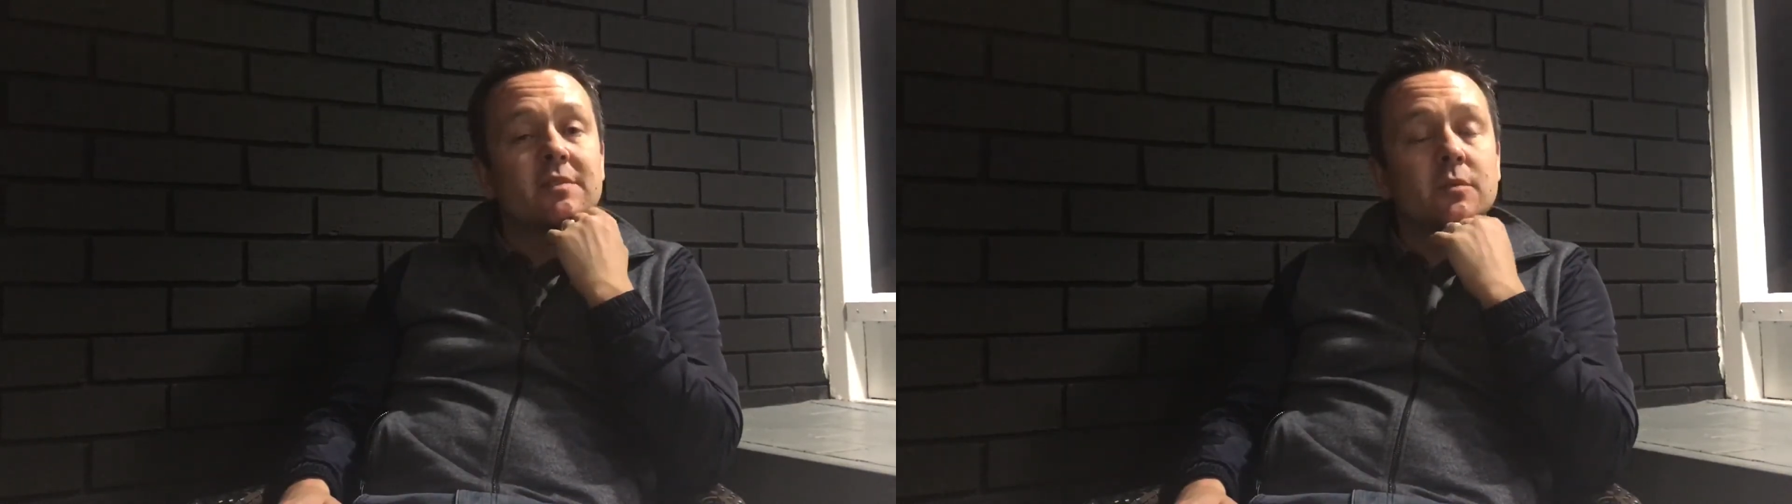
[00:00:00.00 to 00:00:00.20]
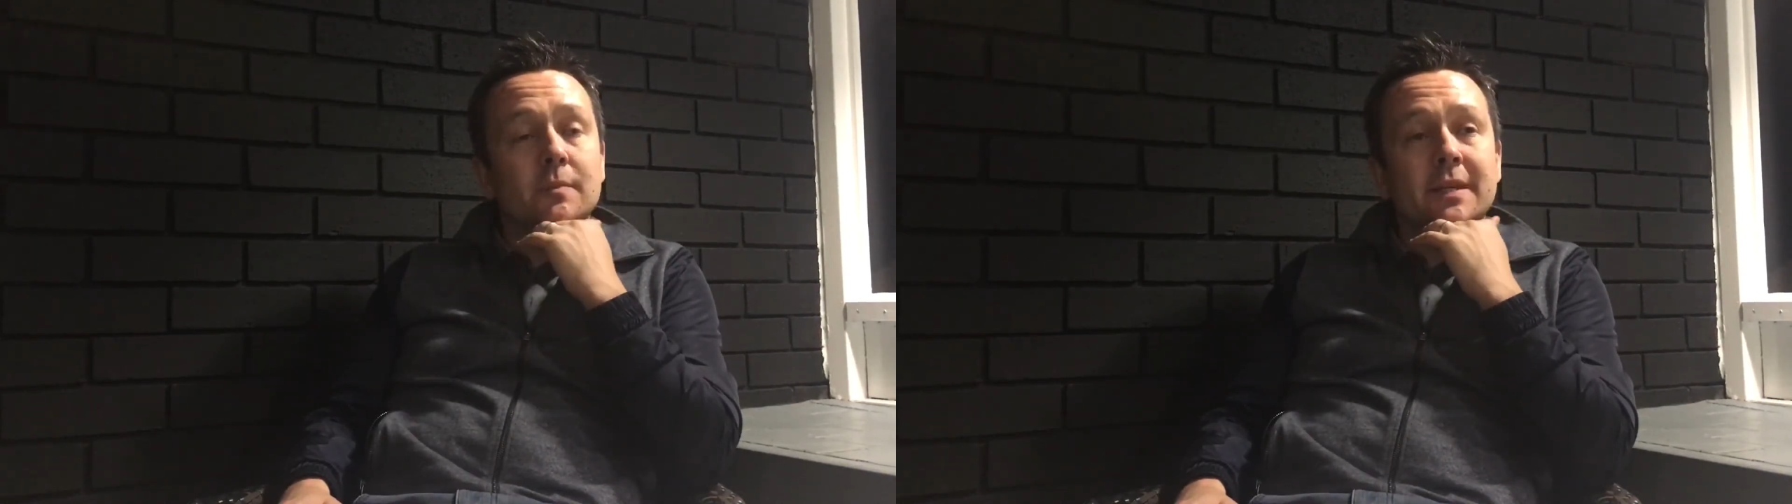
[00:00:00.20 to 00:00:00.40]

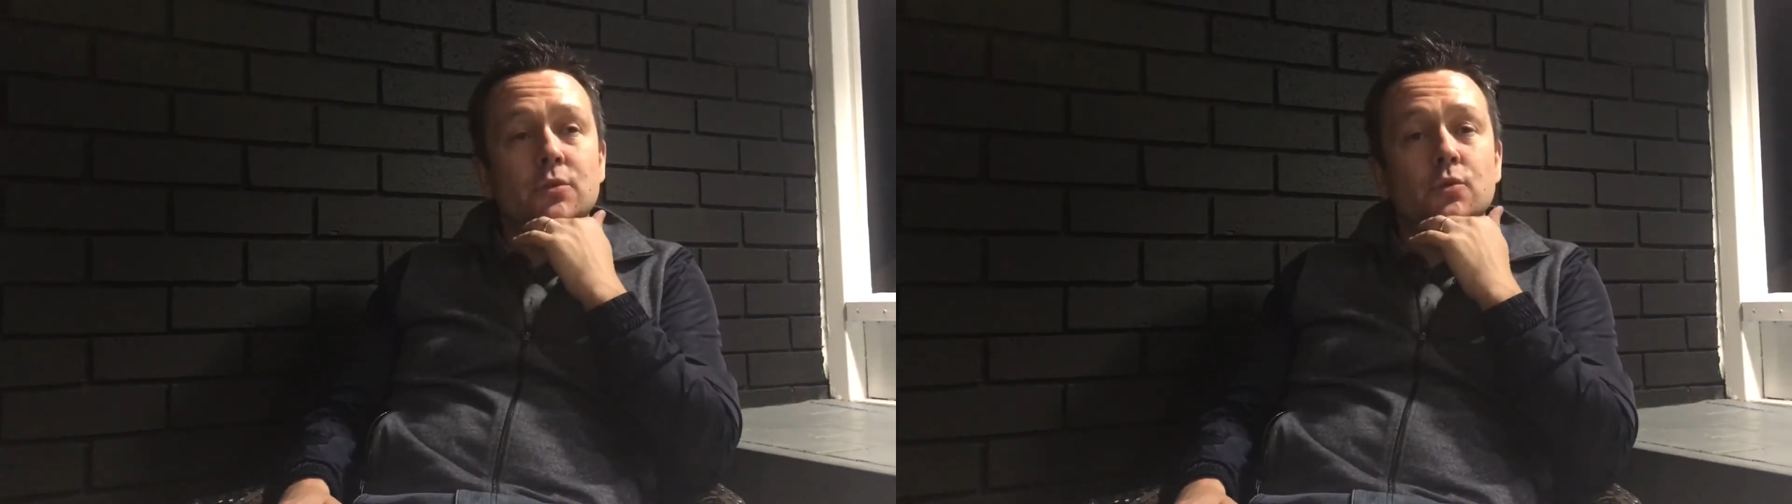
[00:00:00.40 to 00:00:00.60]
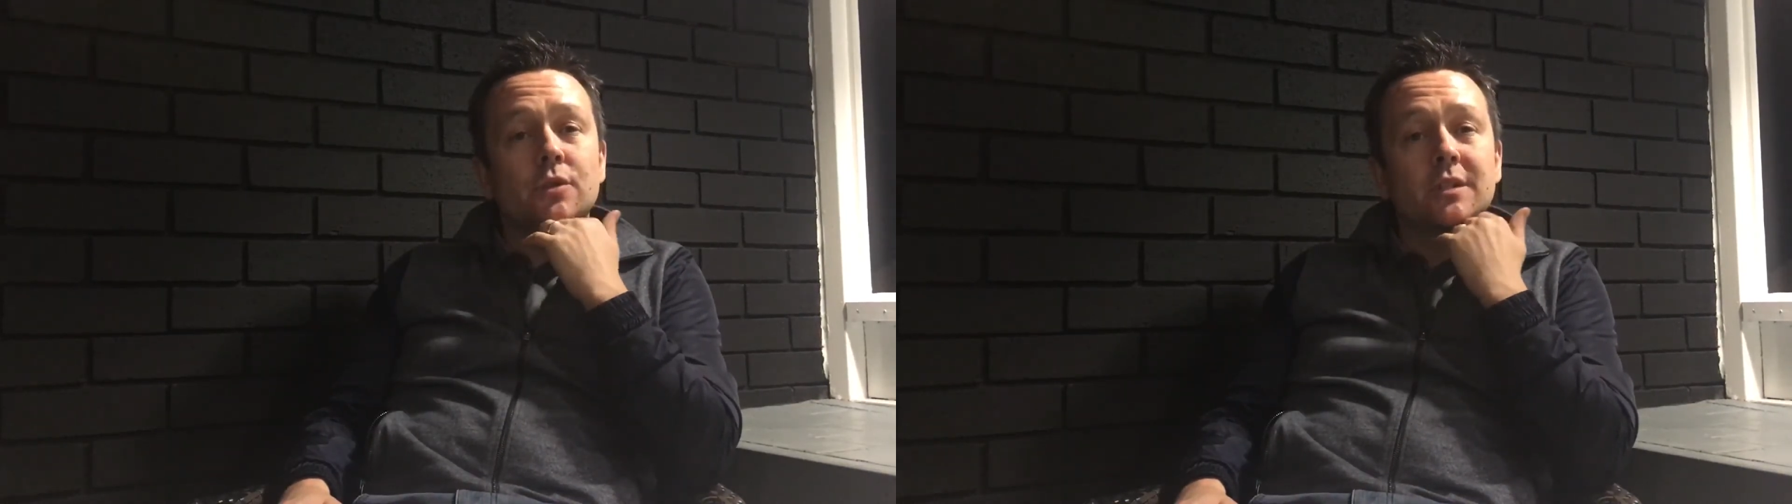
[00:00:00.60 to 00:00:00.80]
made
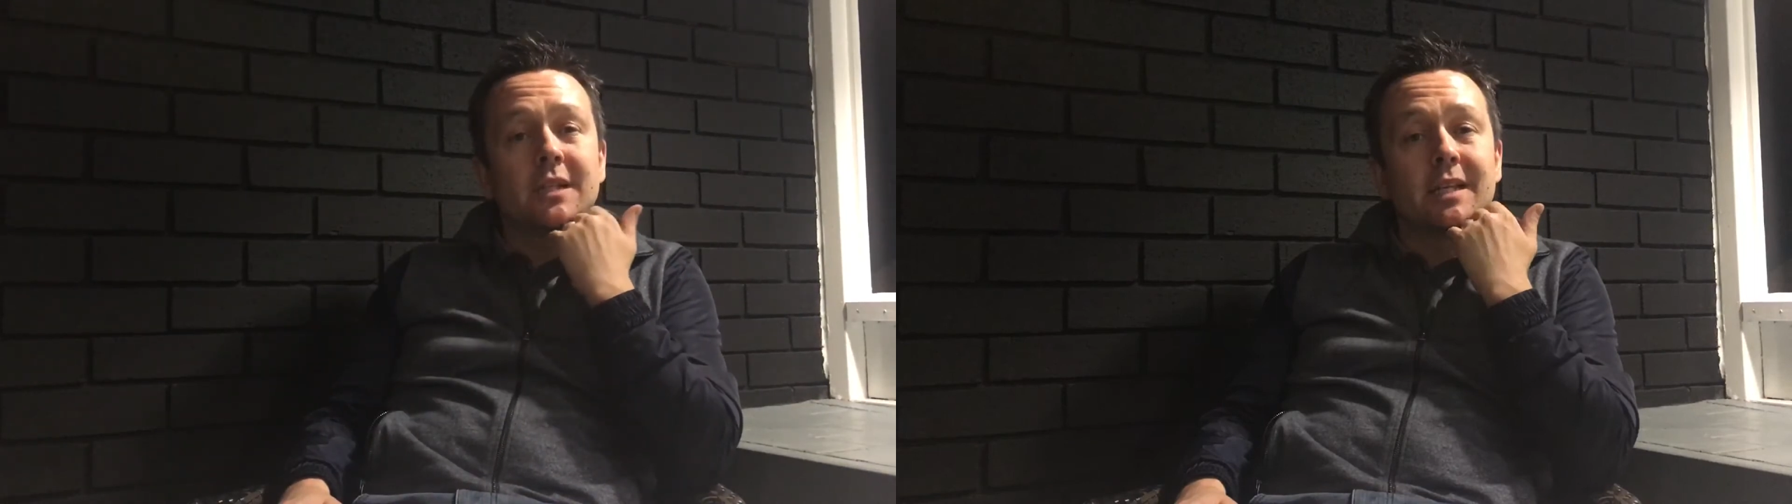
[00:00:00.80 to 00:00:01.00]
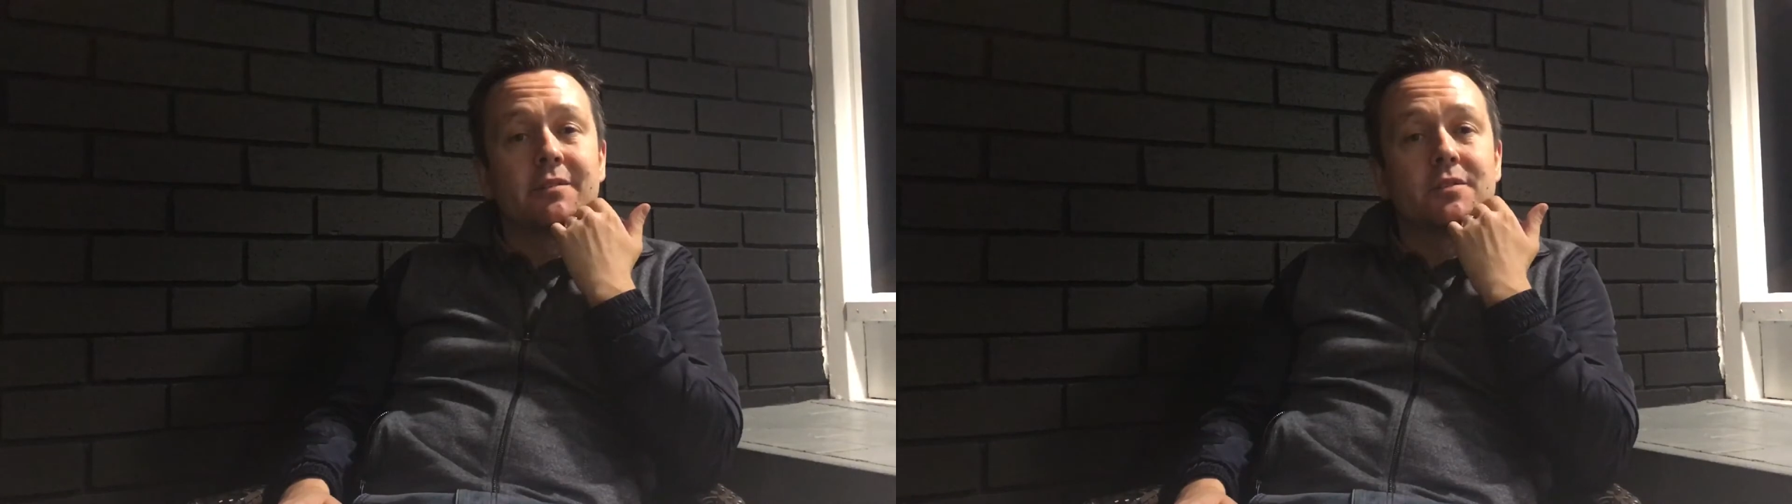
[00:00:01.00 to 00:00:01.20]
two good
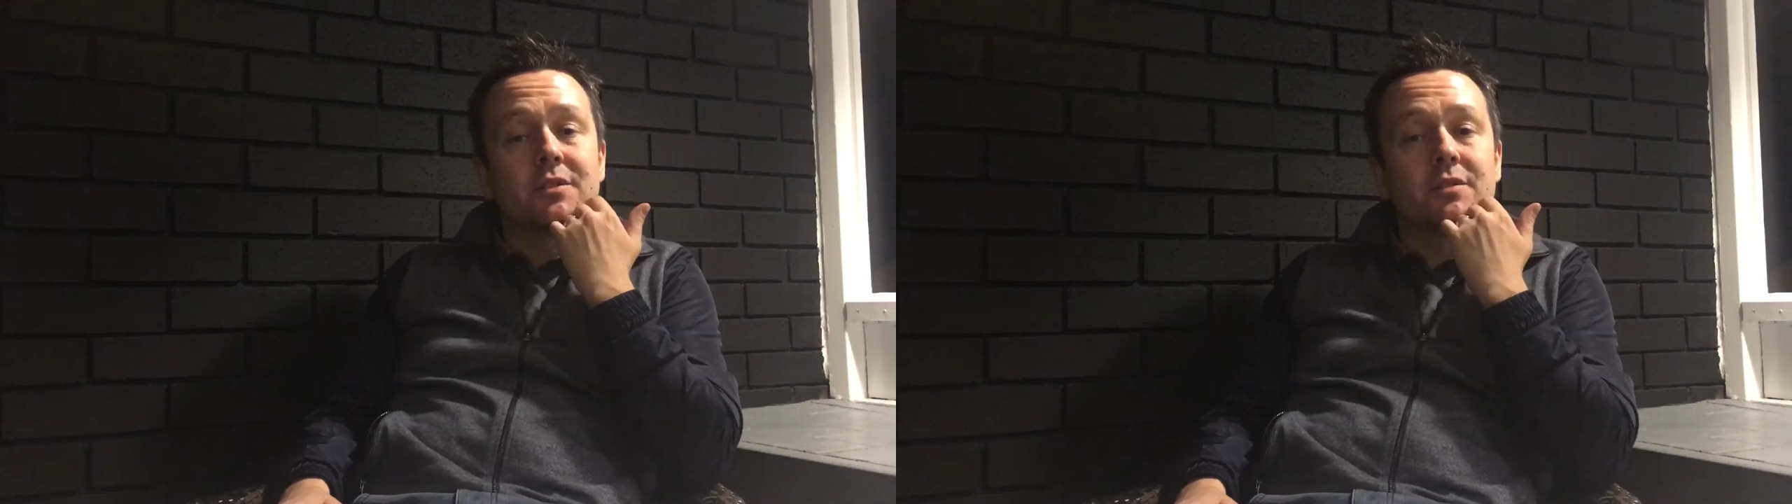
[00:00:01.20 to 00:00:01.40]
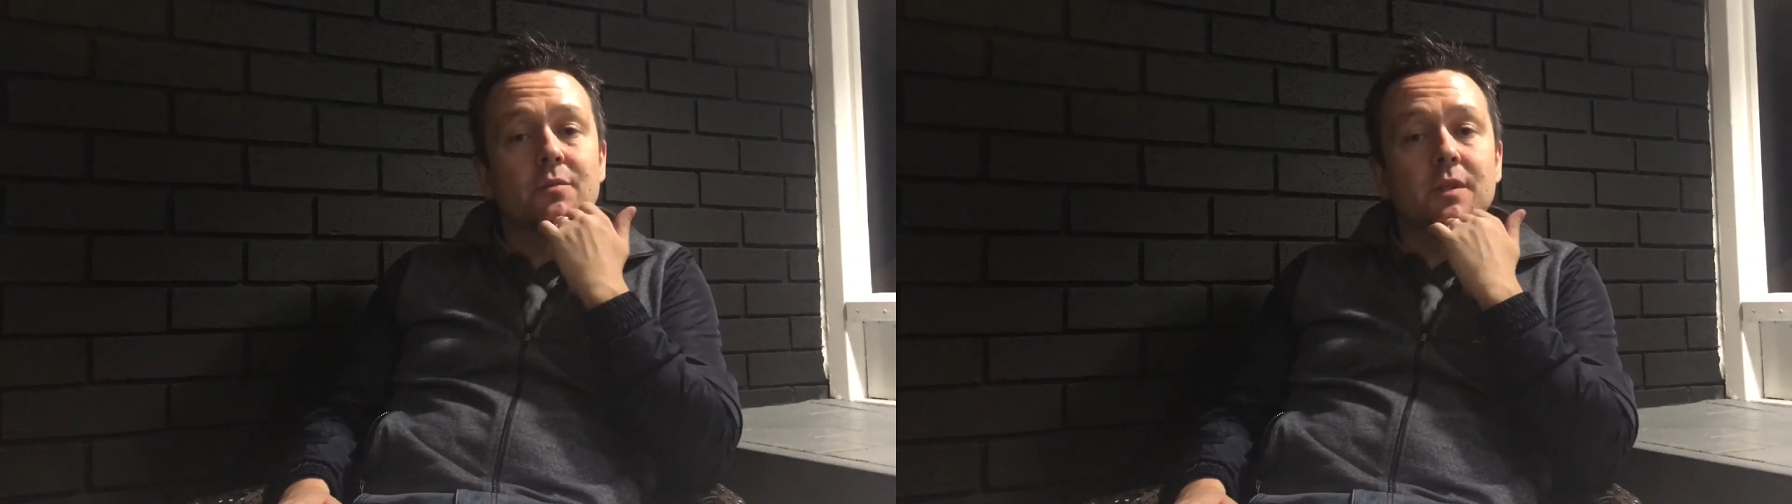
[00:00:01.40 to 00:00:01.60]
clearances to yeah.